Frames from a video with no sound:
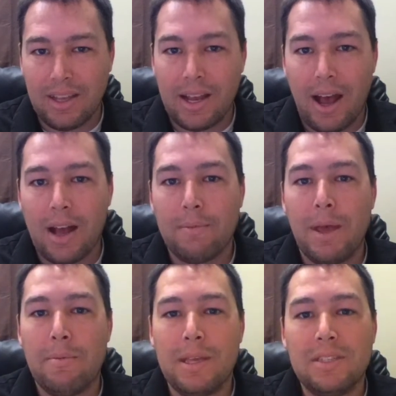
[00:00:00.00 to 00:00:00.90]
a
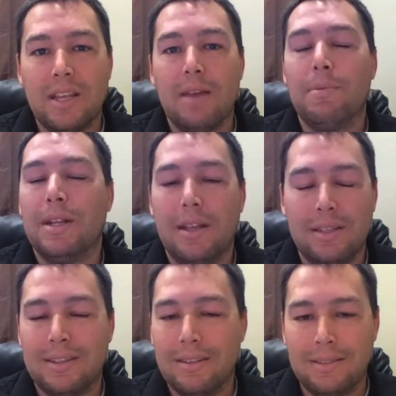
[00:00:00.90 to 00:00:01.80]
cockamamie statement. It
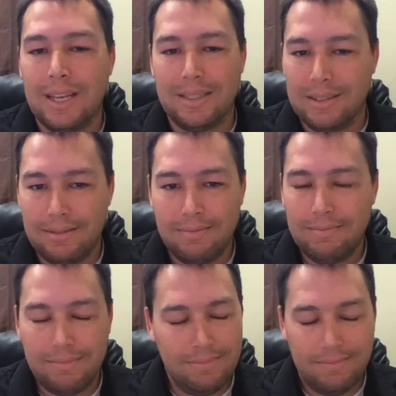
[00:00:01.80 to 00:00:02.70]
doesn't.
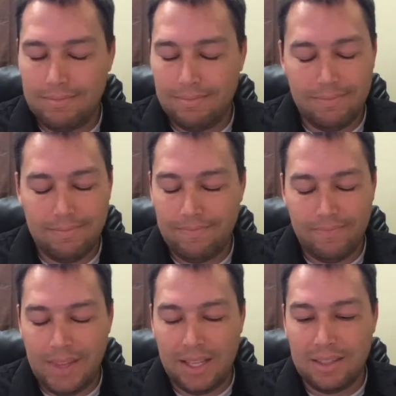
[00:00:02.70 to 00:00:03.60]

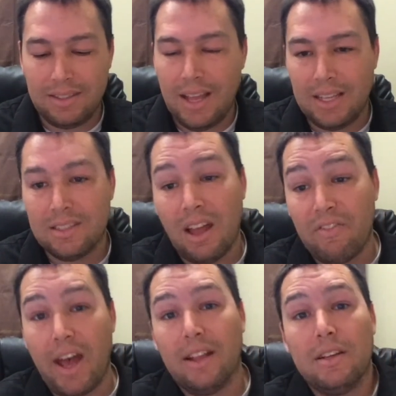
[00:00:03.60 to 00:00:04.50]
It's not
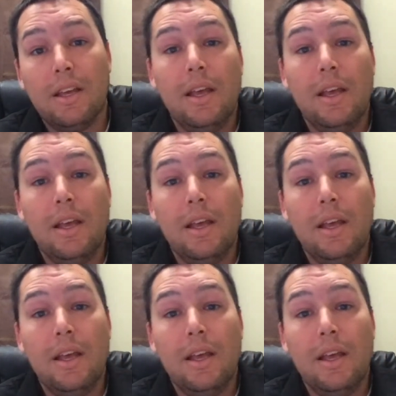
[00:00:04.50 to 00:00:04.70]
valid.